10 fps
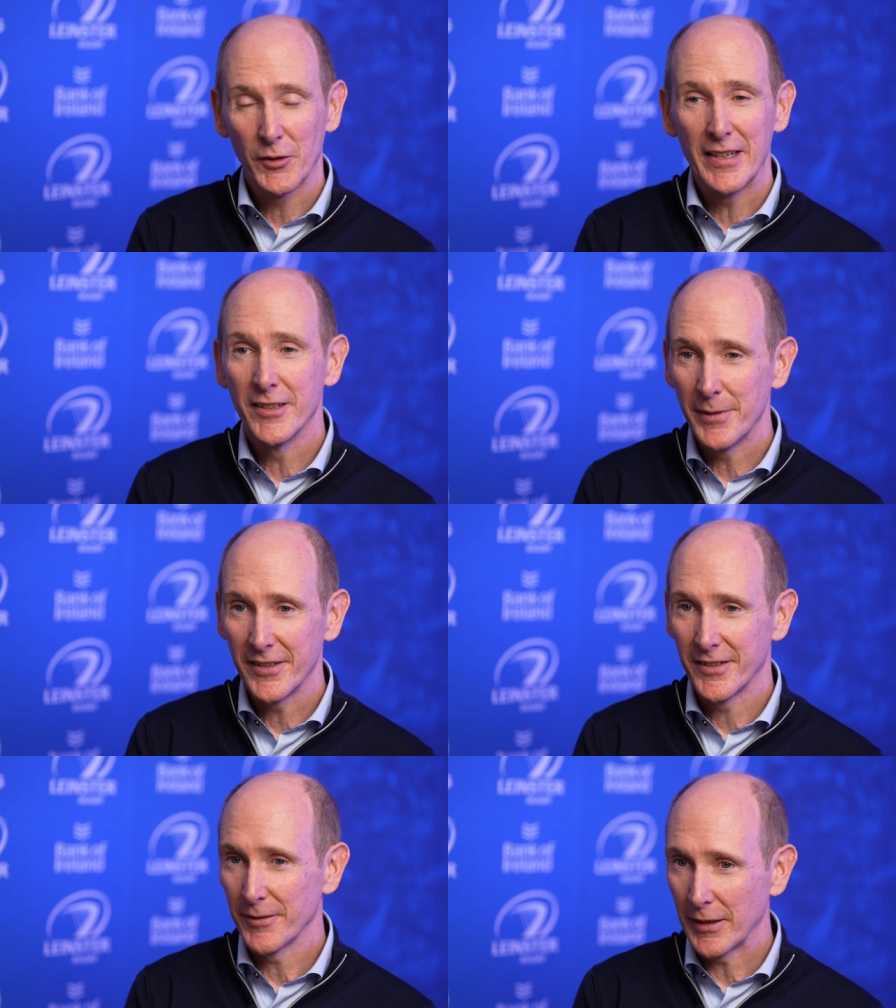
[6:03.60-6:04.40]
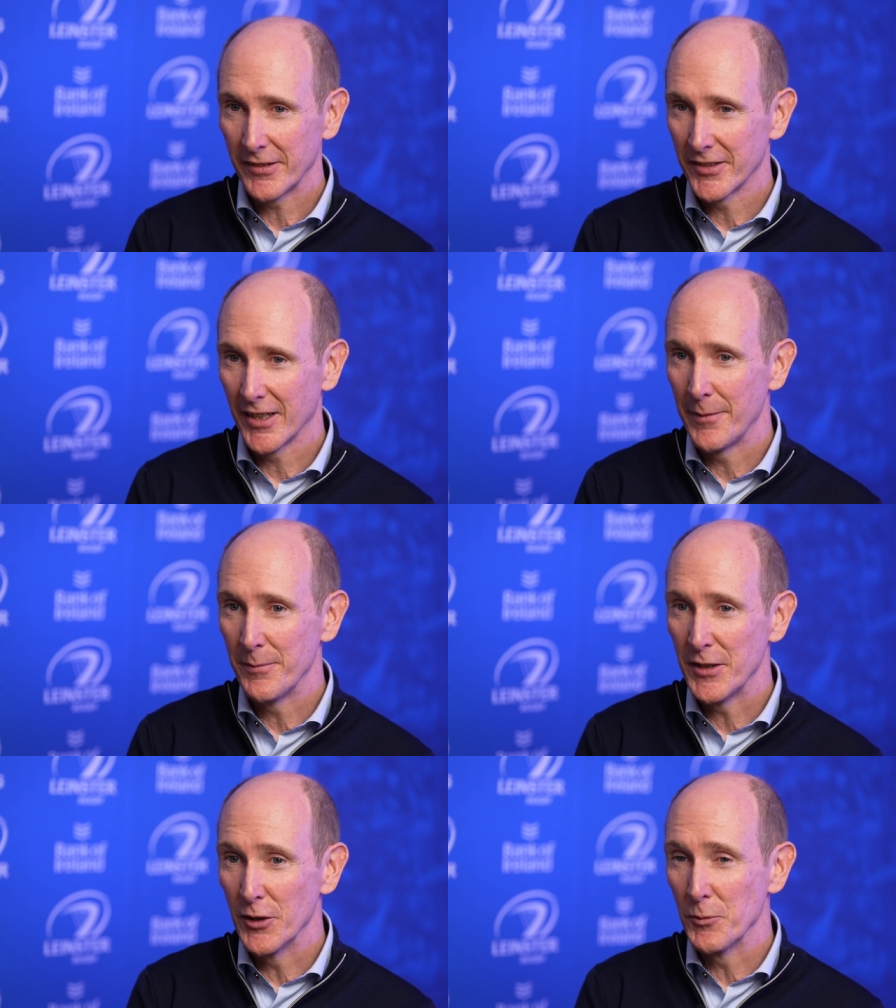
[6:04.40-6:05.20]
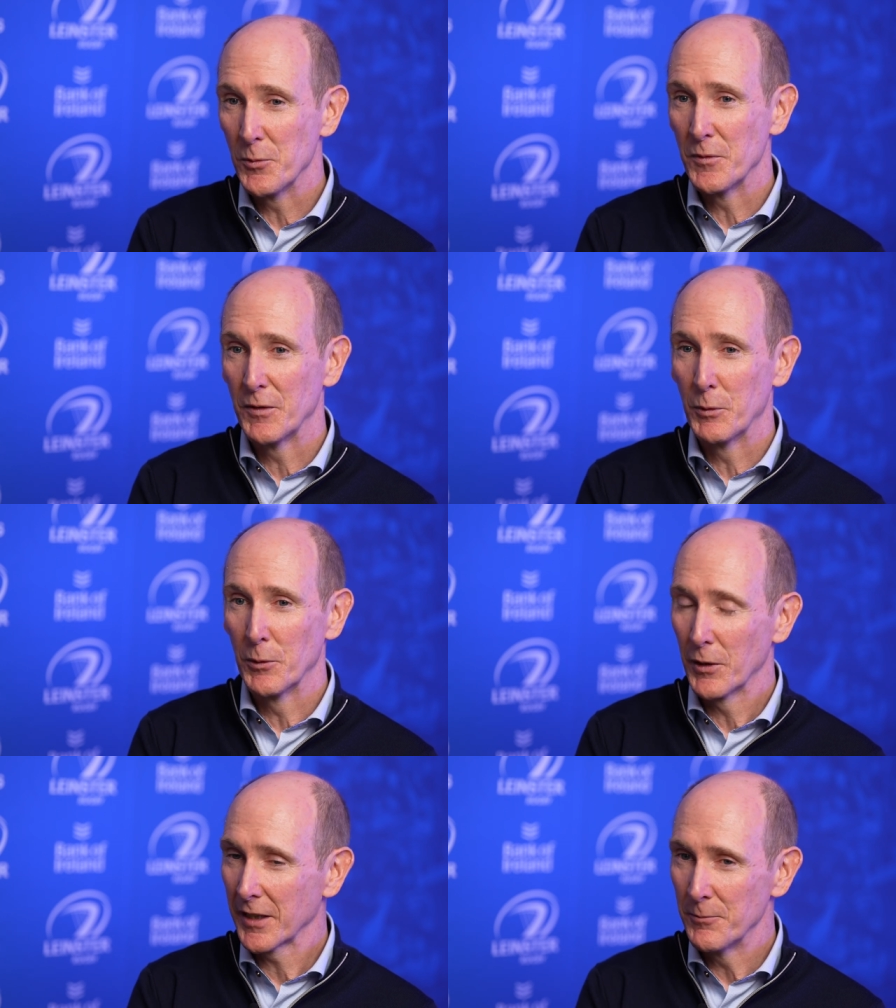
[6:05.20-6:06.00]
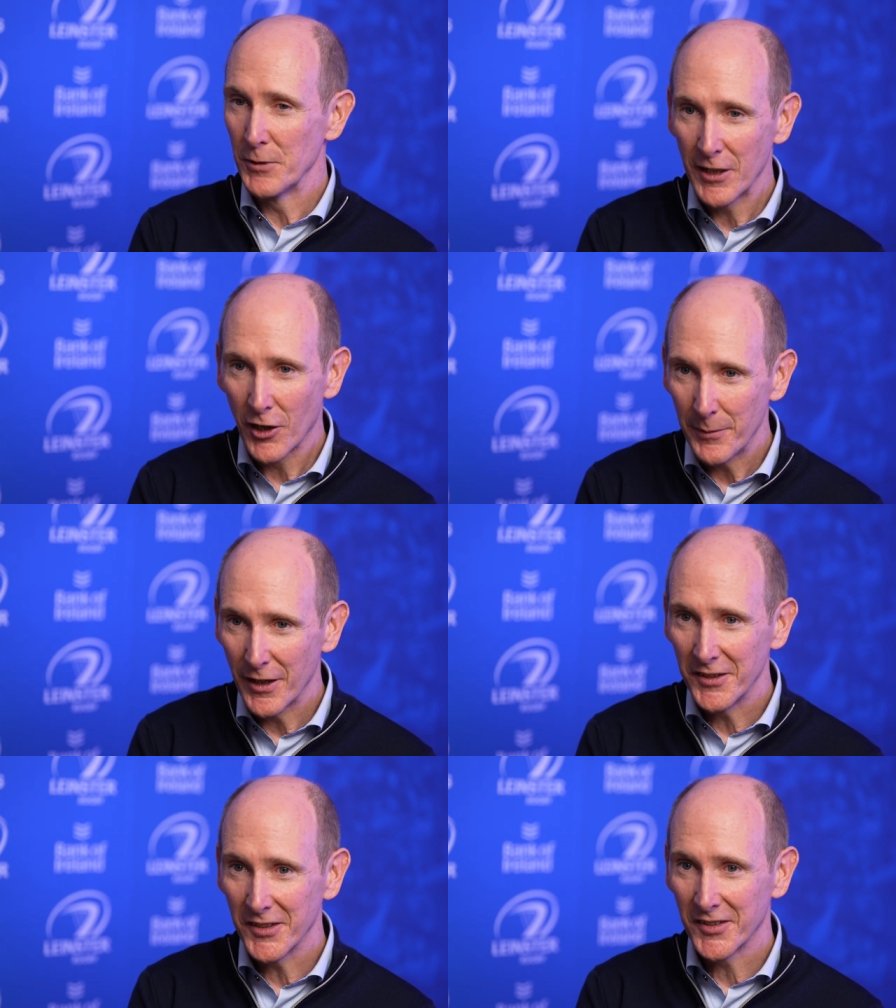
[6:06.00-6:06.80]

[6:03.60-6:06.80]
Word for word: as intimated at the time, you know, we're, we're, working really hard behind